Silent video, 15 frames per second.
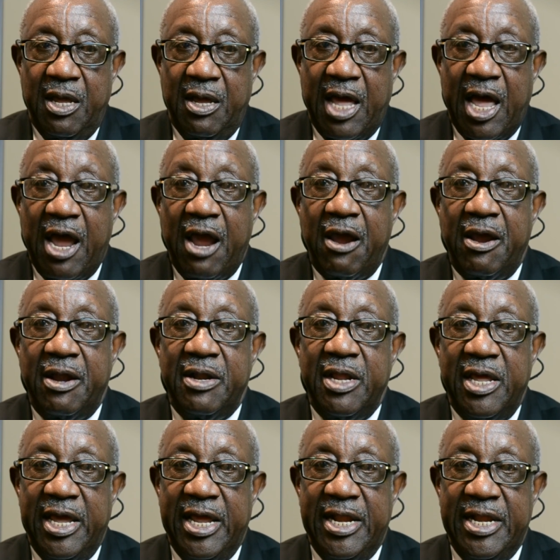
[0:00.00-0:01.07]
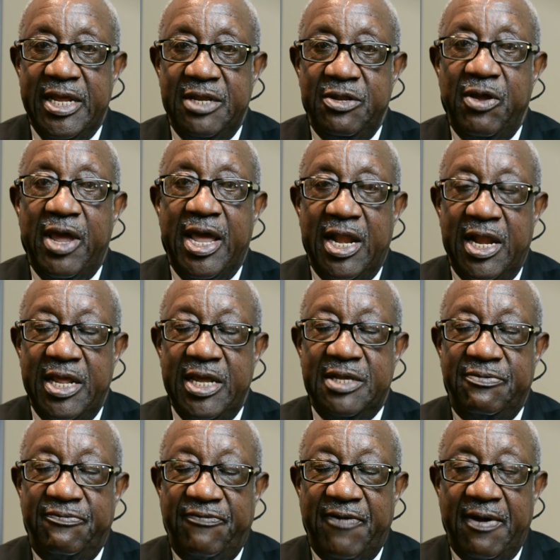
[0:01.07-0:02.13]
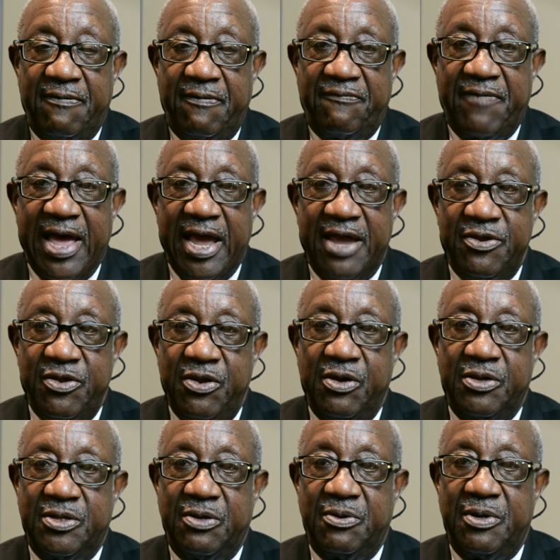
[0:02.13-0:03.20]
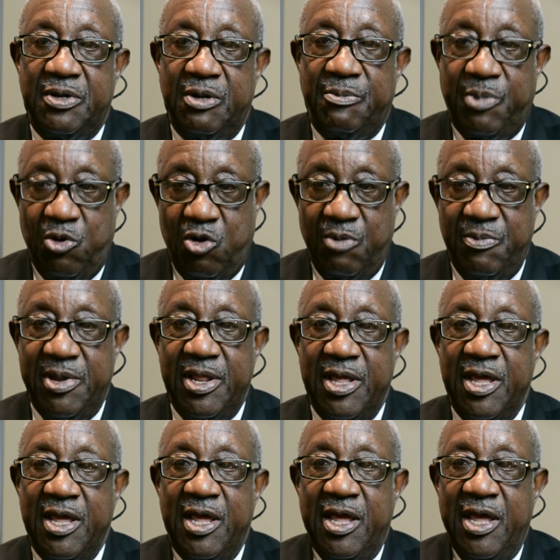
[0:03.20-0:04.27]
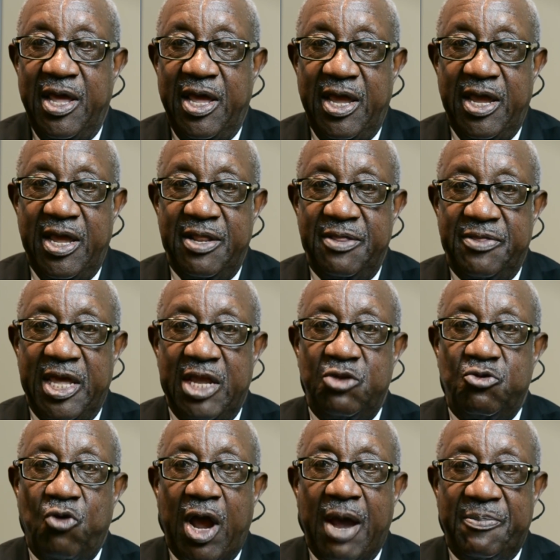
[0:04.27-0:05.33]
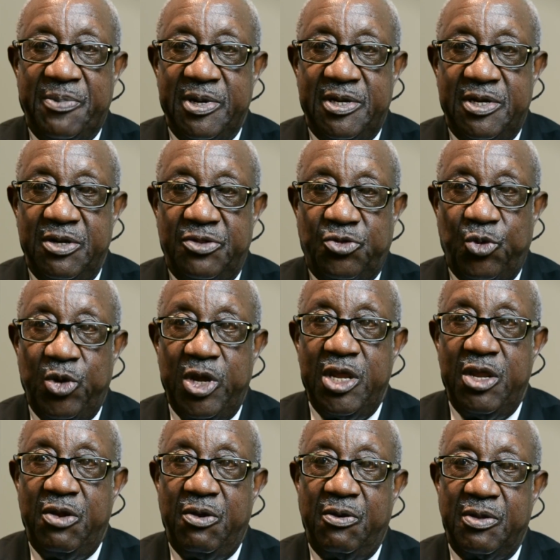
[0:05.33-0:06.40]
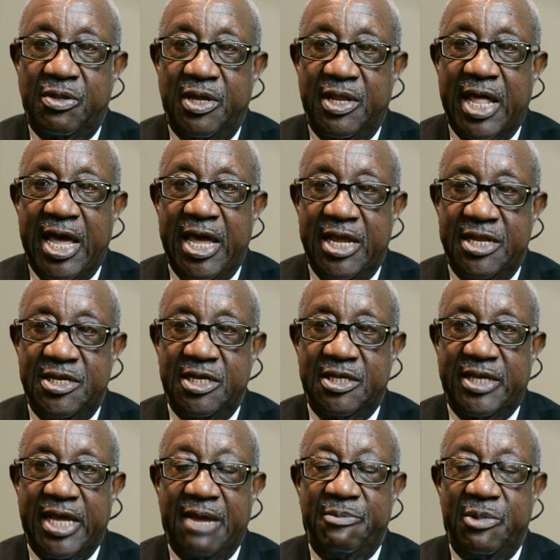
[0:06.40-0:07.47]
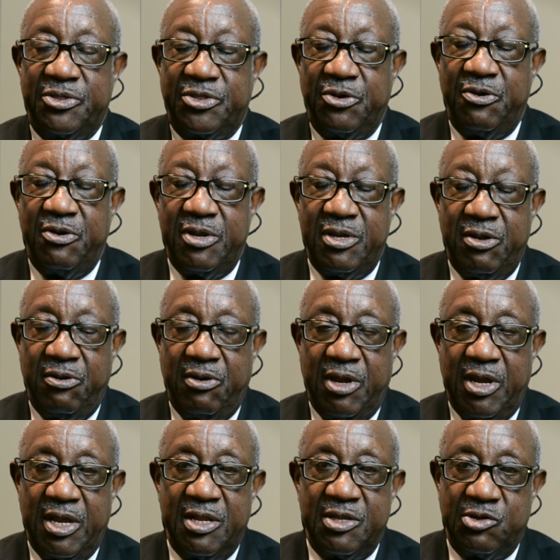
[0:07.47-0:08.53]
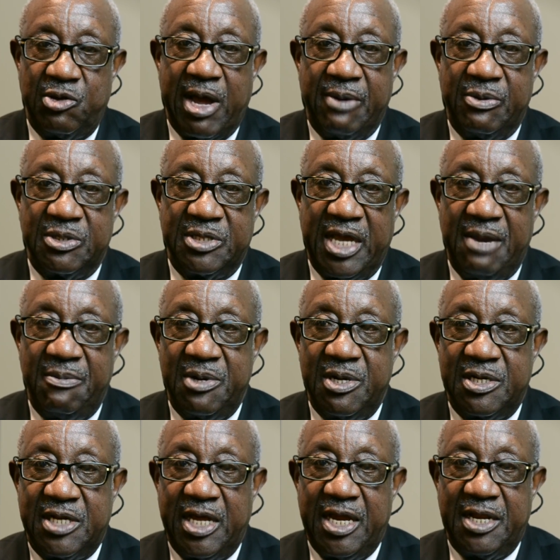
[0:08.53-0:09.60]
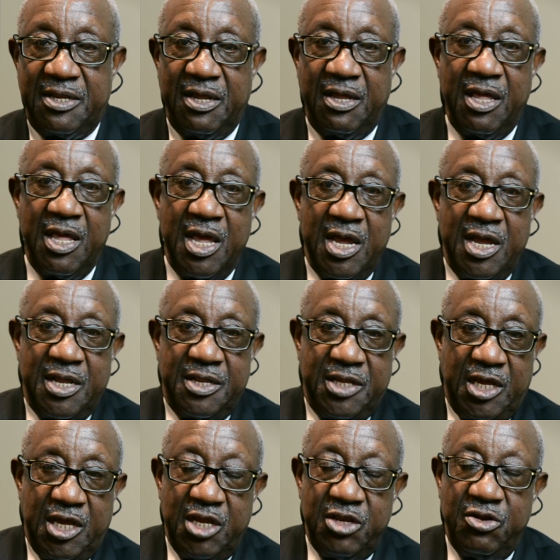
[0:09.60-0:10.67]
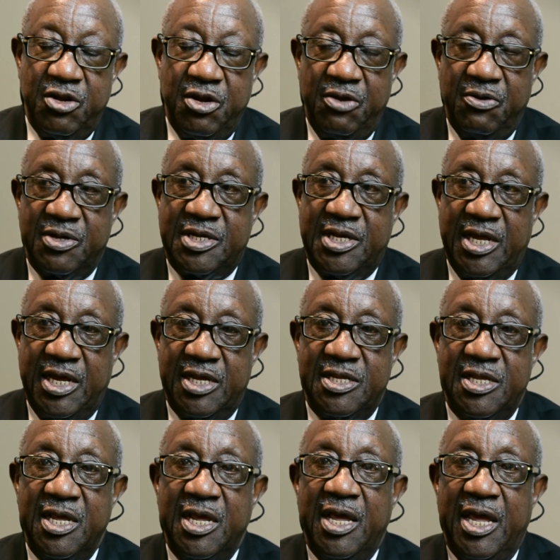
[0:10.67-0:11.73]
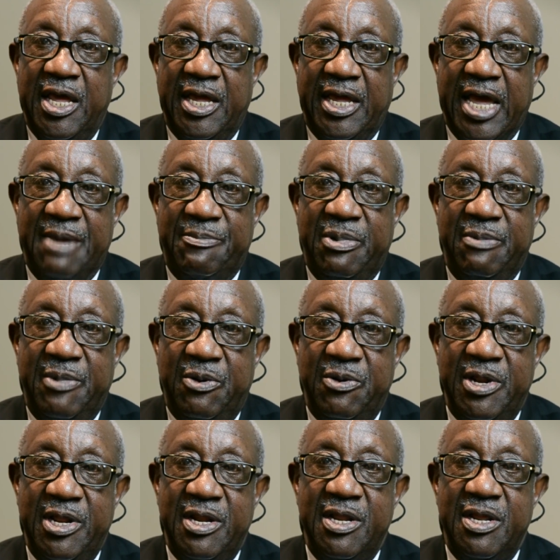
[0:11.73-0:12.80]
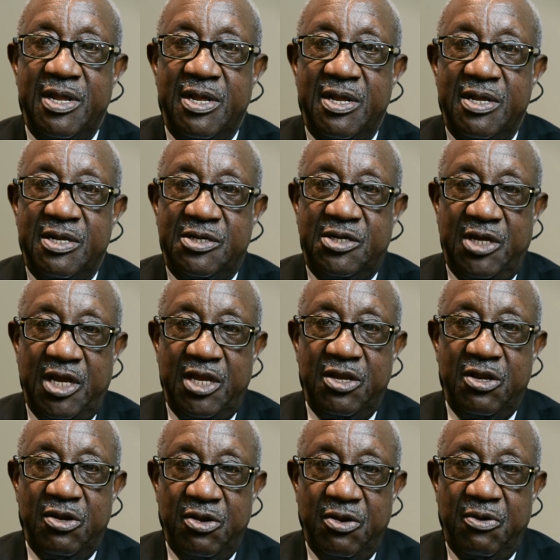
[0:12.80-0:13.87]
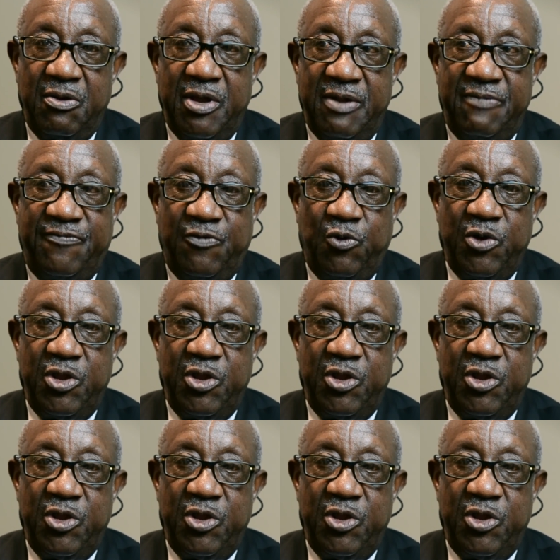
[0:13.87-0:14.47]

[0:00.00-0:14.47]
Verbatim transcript: hired, at least you had at least five years on the department and they dropped it to three years and I had just got my third year in so I was able to take the, the engineer's test and got promoted to engineer in four